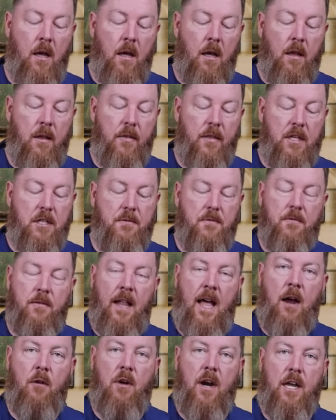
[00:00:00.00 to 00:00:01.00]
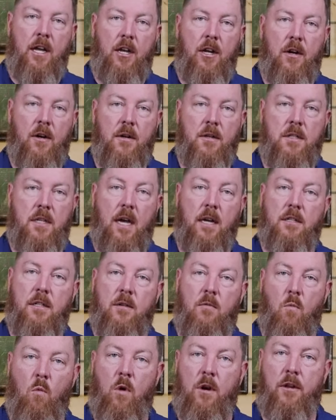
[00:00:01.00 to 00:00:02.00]
This flat right here is
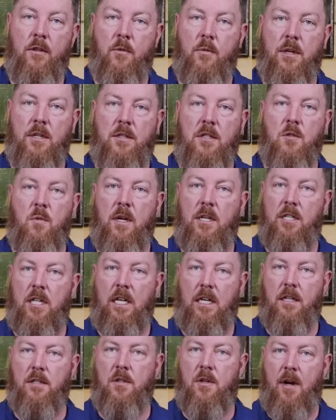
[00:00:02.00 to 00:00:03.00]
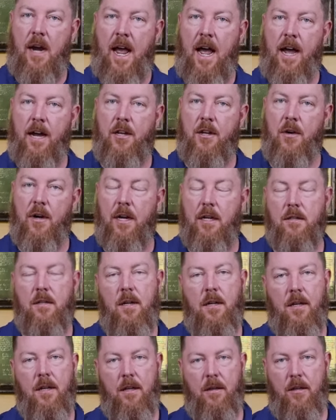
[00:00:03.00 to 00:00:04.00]
actually one of the reasons why Tikkas are accurate.
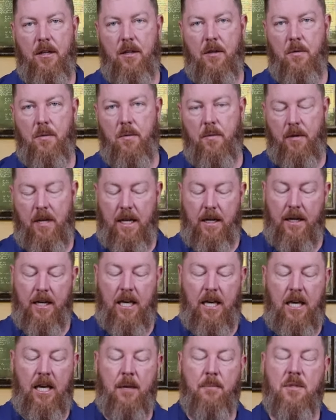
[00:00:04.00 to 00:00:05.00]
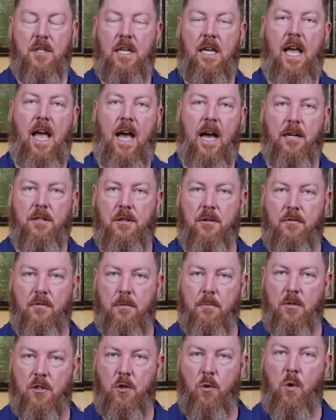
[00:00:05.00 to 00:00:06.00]
It keeps the action
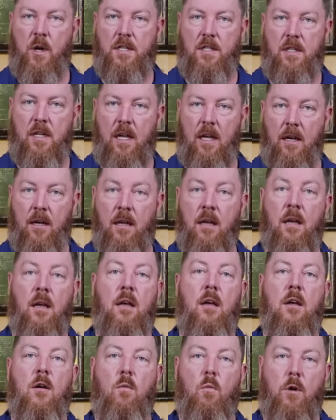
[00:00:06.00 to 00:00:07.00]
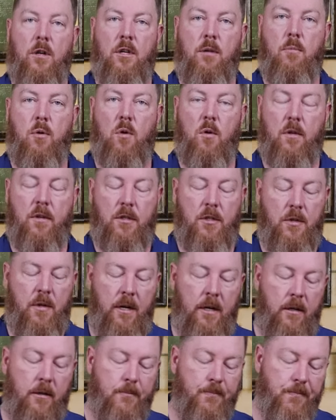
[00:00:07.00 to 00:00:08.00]
from twisting when you pull the
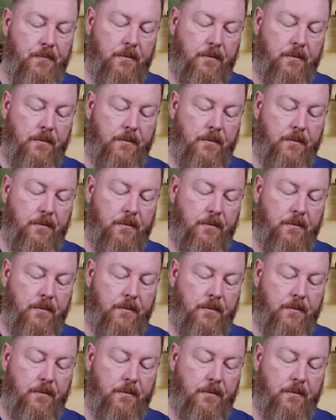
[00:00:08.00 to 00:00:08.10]
trigger.